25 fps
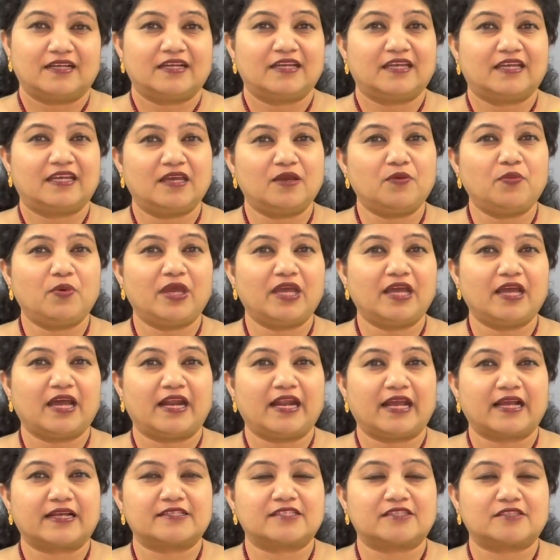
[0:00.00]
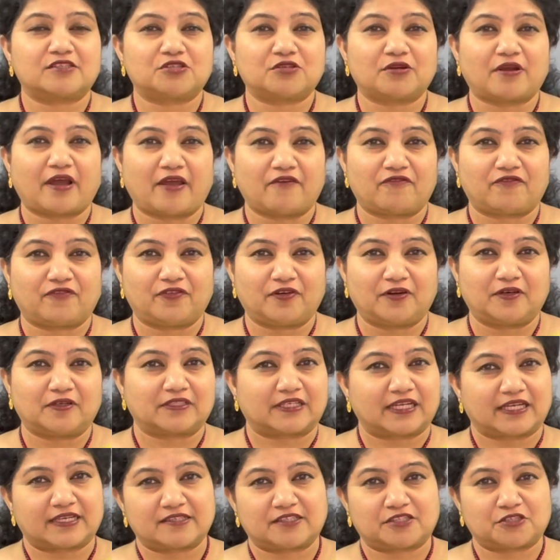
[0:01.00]
Giving an extra effort,
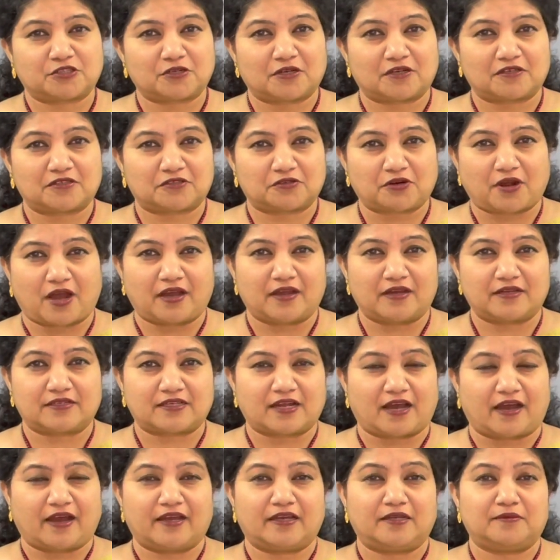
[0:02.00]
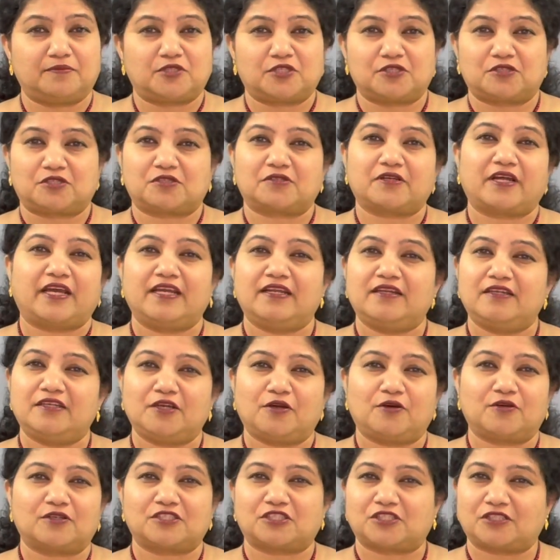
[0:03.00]
extra time to train
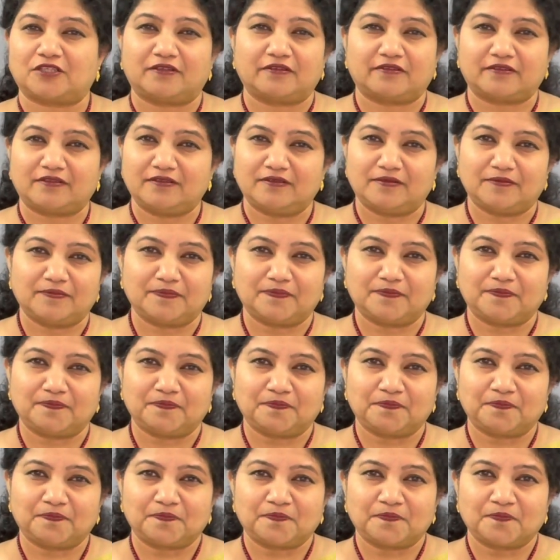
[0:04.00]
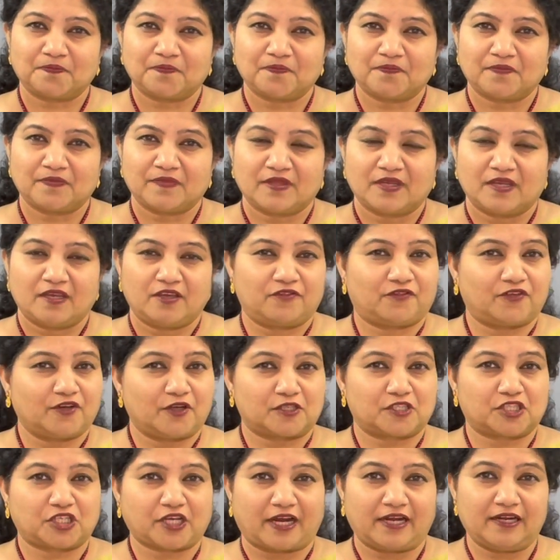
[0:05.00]
your children? If your
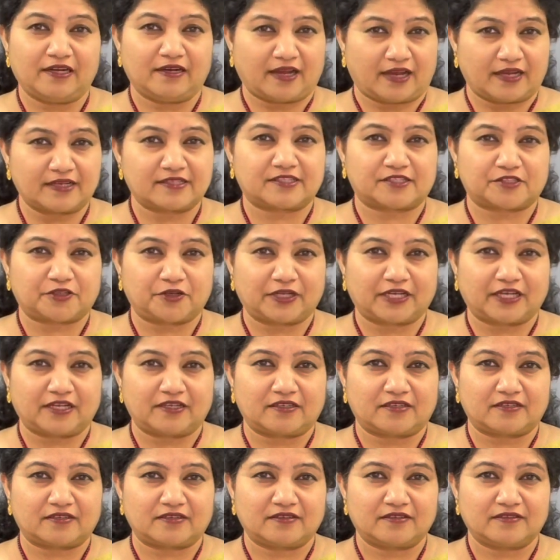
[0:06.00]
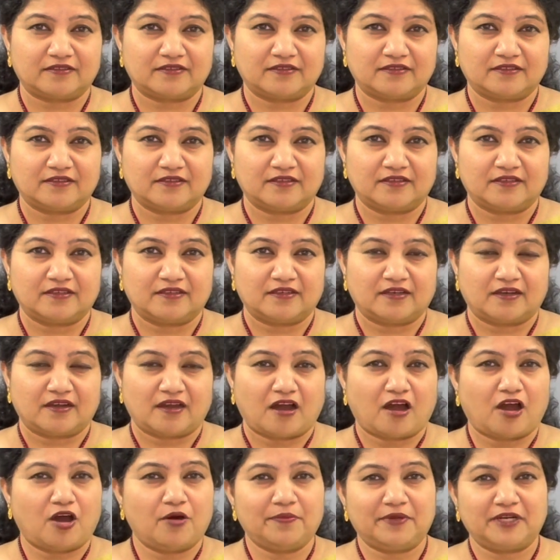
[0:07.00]
child likes cricket,
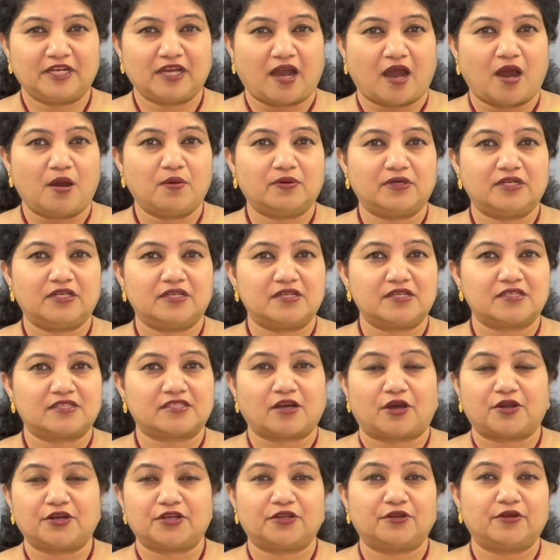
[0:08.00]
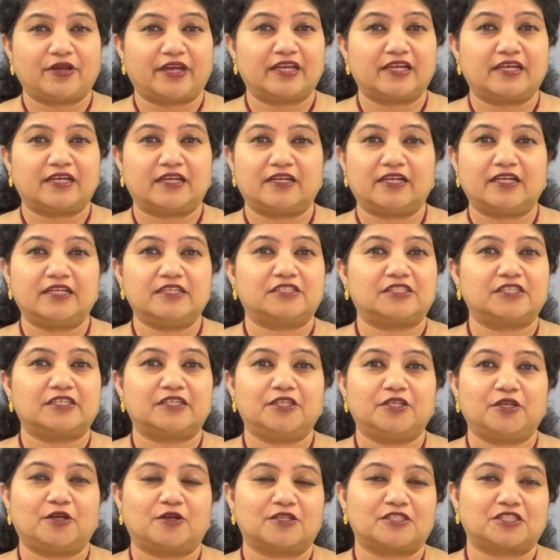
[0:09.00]
how many hours are you
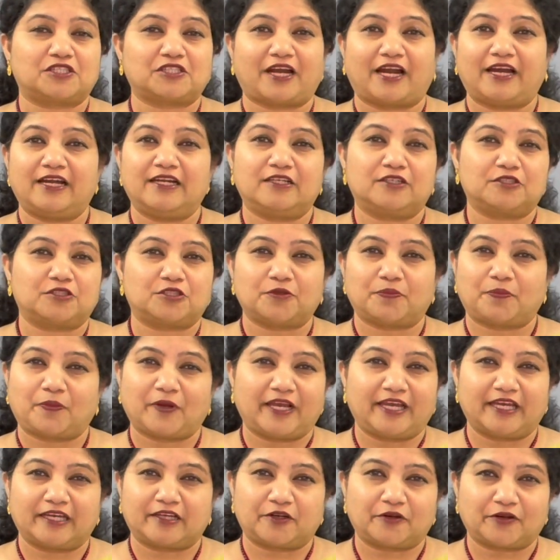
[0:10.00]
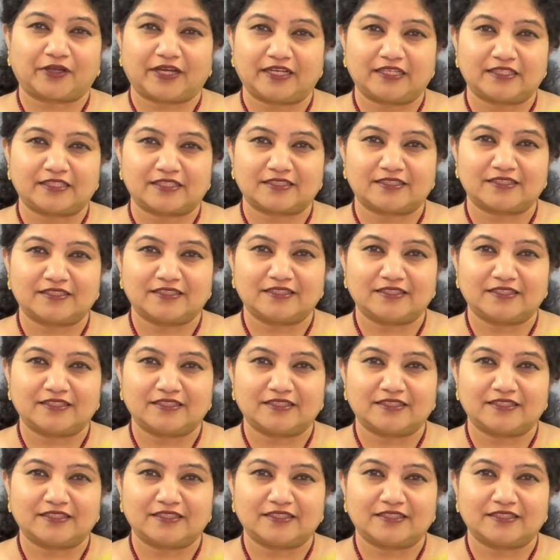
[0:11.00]
encouraging your child to play cricket?